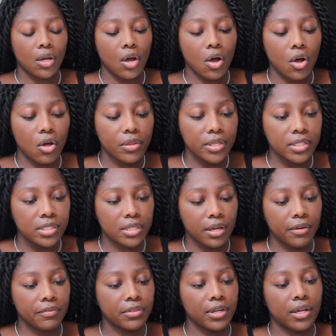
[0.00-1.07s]
All this
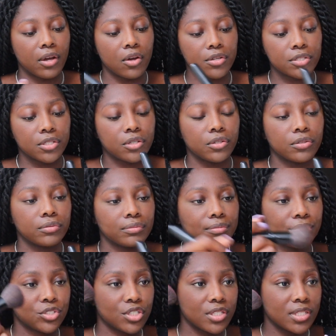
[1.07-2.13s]
stuff that I also
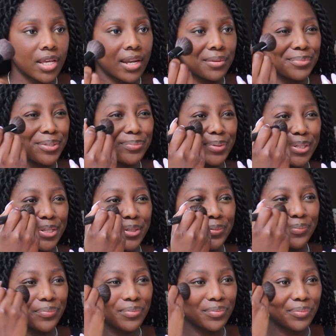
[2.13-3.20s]
just said I'm gonna be
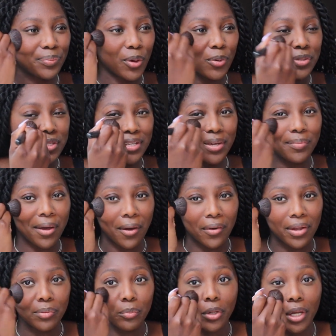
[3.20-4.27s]
posting about
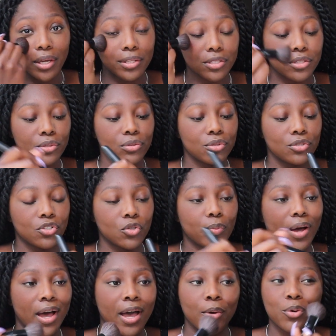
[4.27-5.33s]
and bringing to
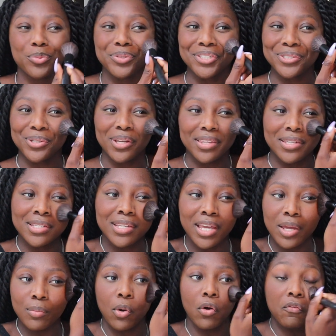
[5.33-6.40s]
YouTube, I will be doing the
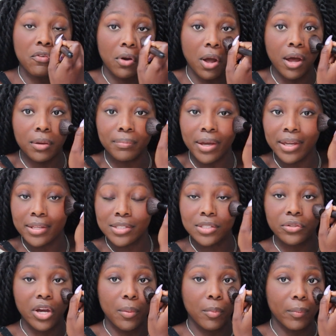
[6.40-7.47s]
same over on my
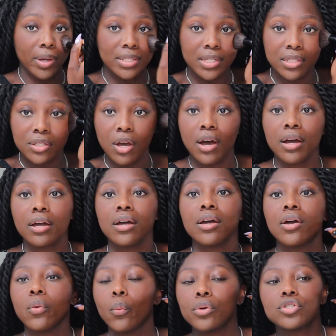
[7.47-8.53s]
Instagram and my TikTok,
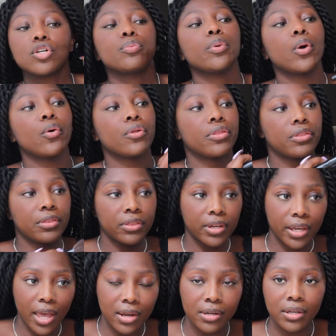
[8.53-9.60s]
which are both the
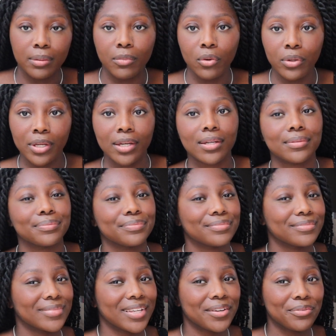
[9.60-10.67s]
Kennedy Monique,
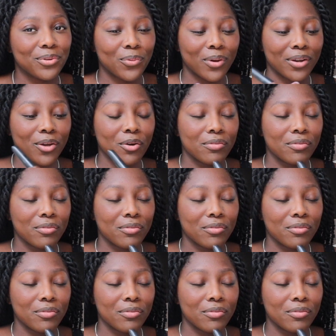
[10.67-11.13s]
if you wanna go